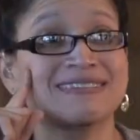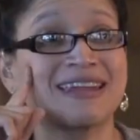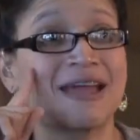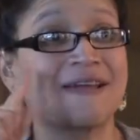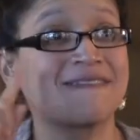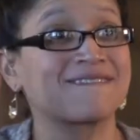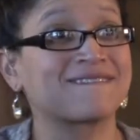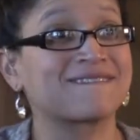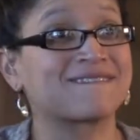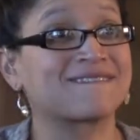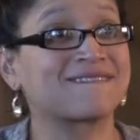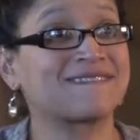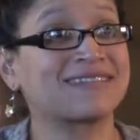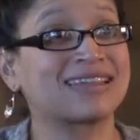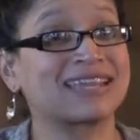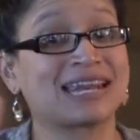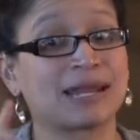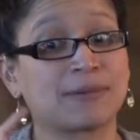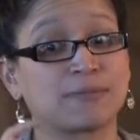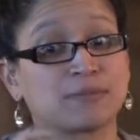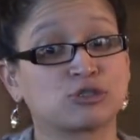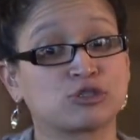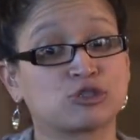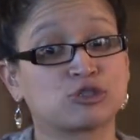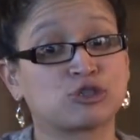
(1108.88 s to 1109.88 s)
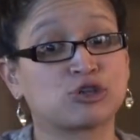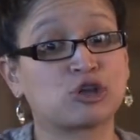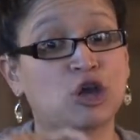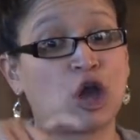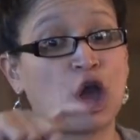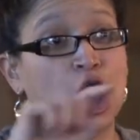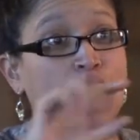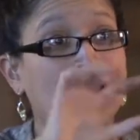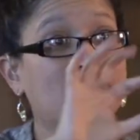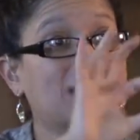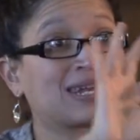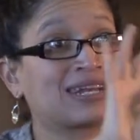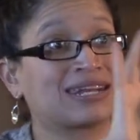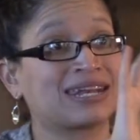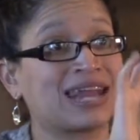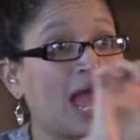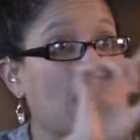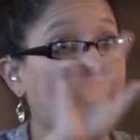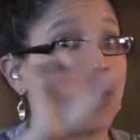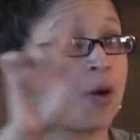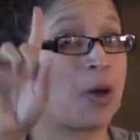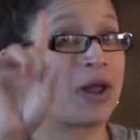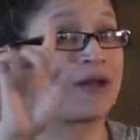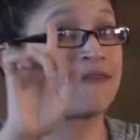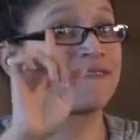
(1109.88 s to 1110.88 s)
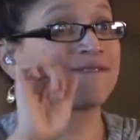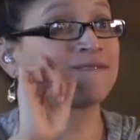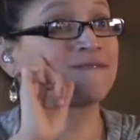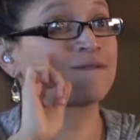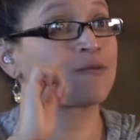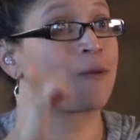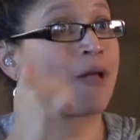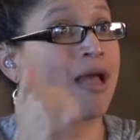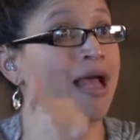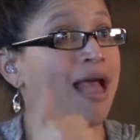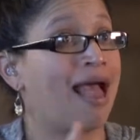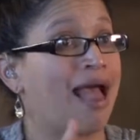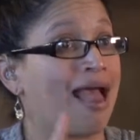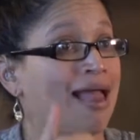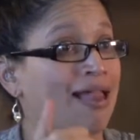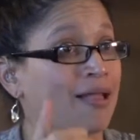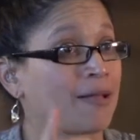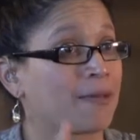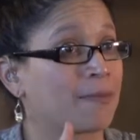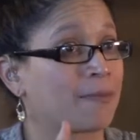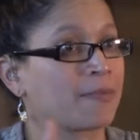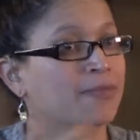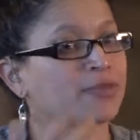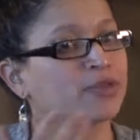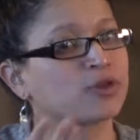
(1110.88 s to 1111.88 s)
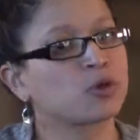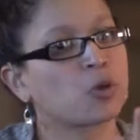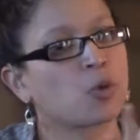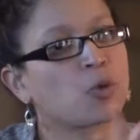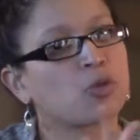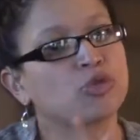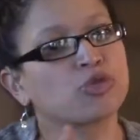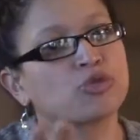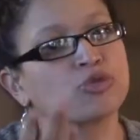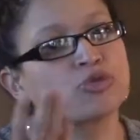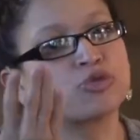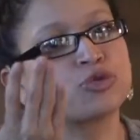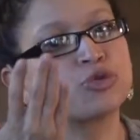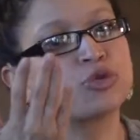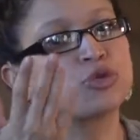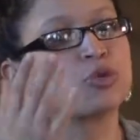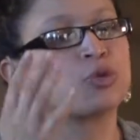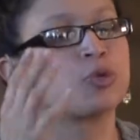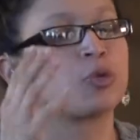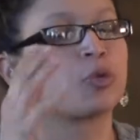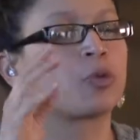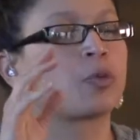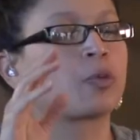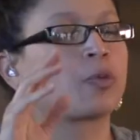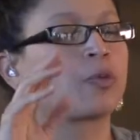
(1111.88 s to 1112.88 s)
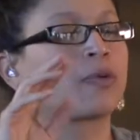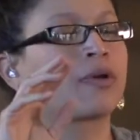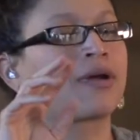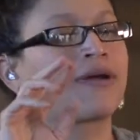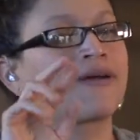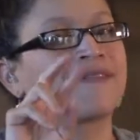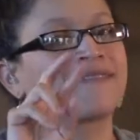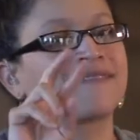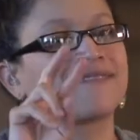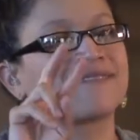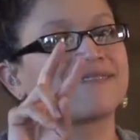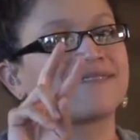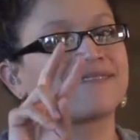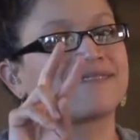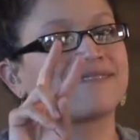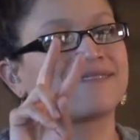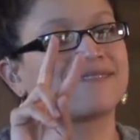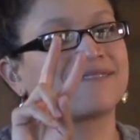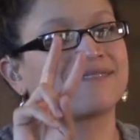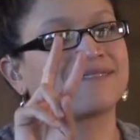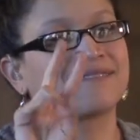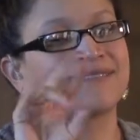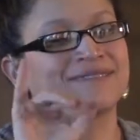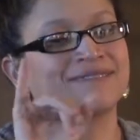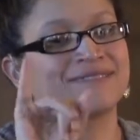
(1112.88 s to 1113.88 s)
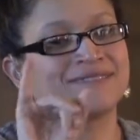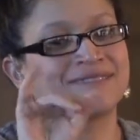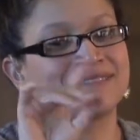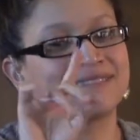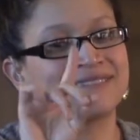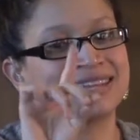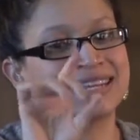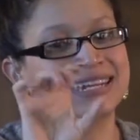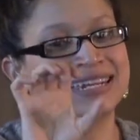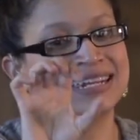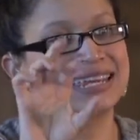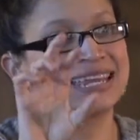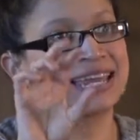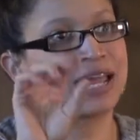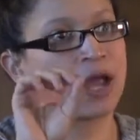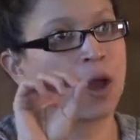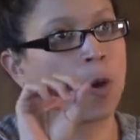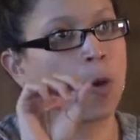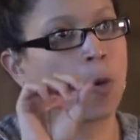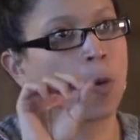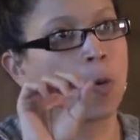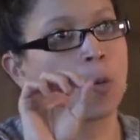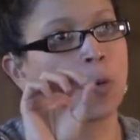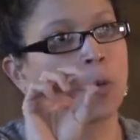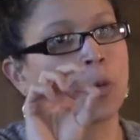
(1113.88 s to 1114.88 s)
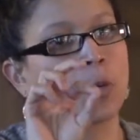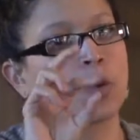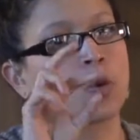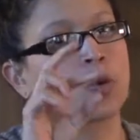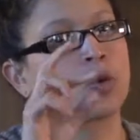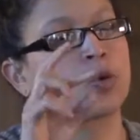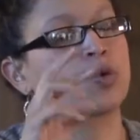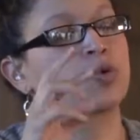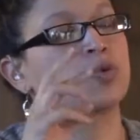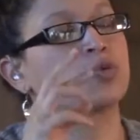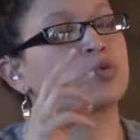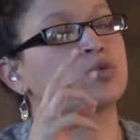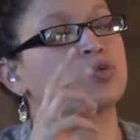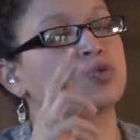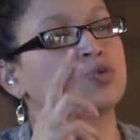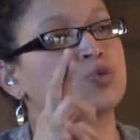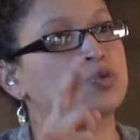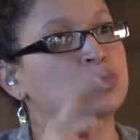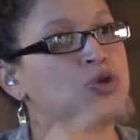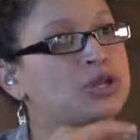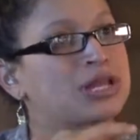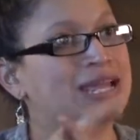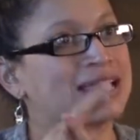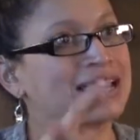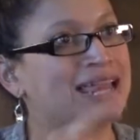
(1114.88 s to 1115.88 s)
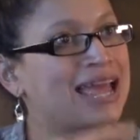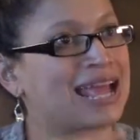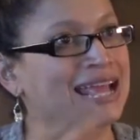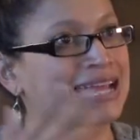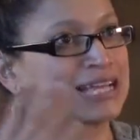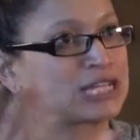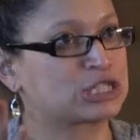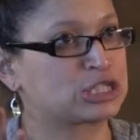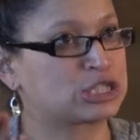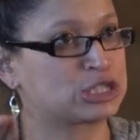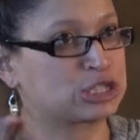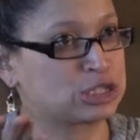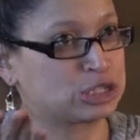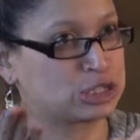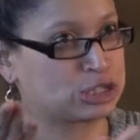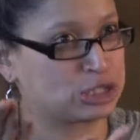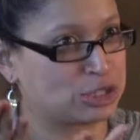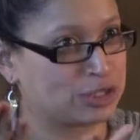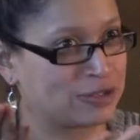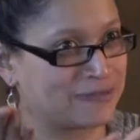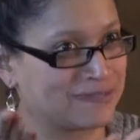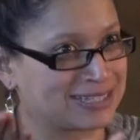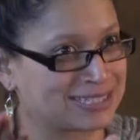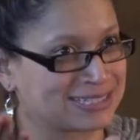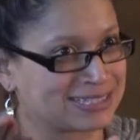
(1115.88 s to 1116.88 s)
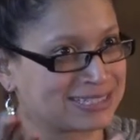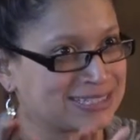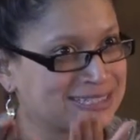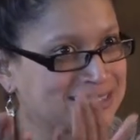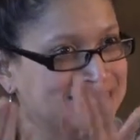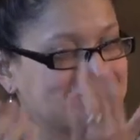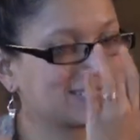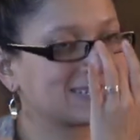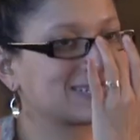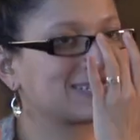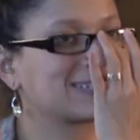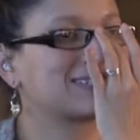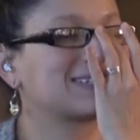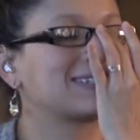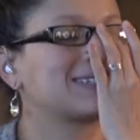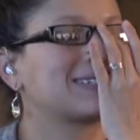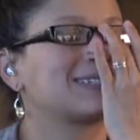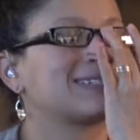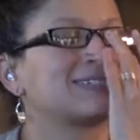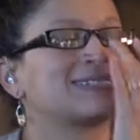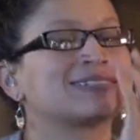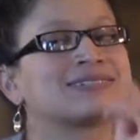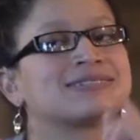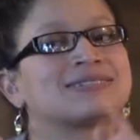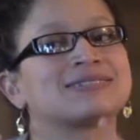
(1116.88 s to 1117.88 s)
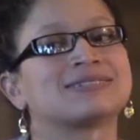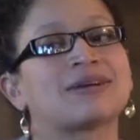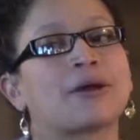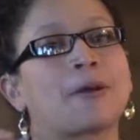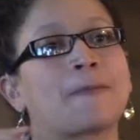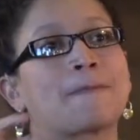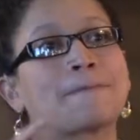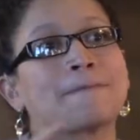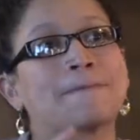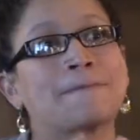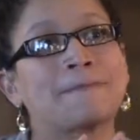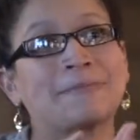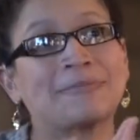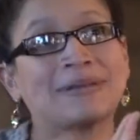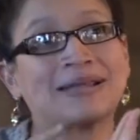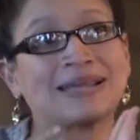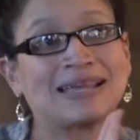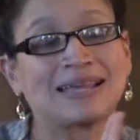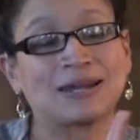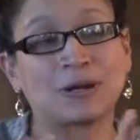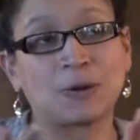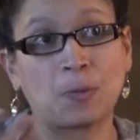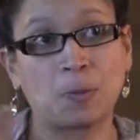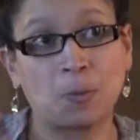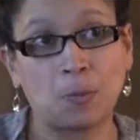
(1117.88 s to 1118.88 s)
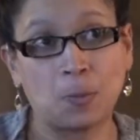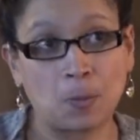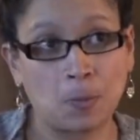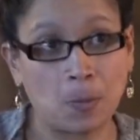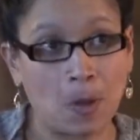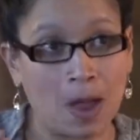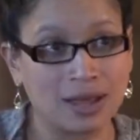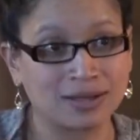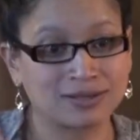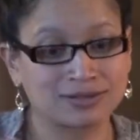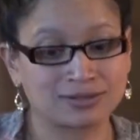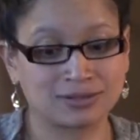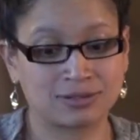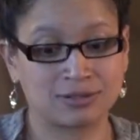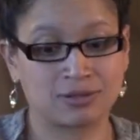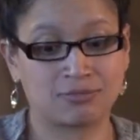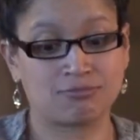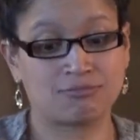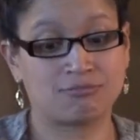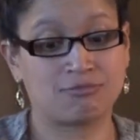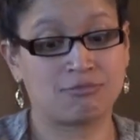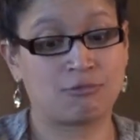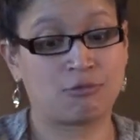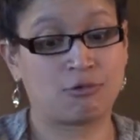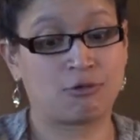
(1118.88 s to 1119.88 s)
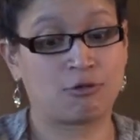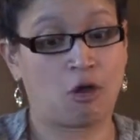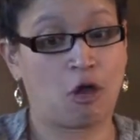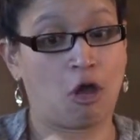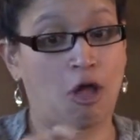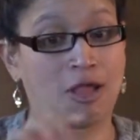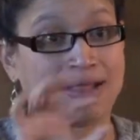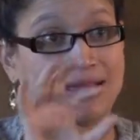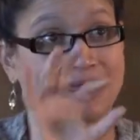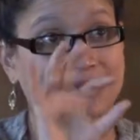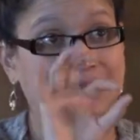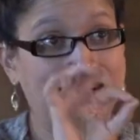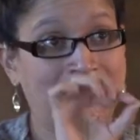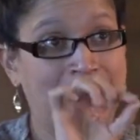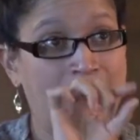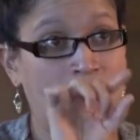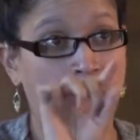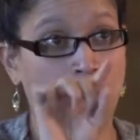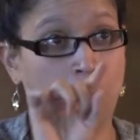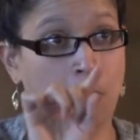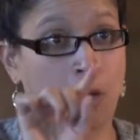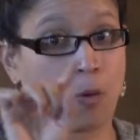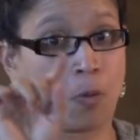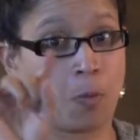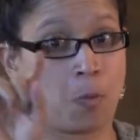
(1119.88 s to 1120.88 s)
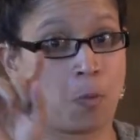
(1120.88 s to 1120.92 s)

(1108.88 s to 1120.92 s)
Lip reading: or not being heard. Oftentimes, deaf victims call 911 and they will go through video relay service to place the call. So that looks,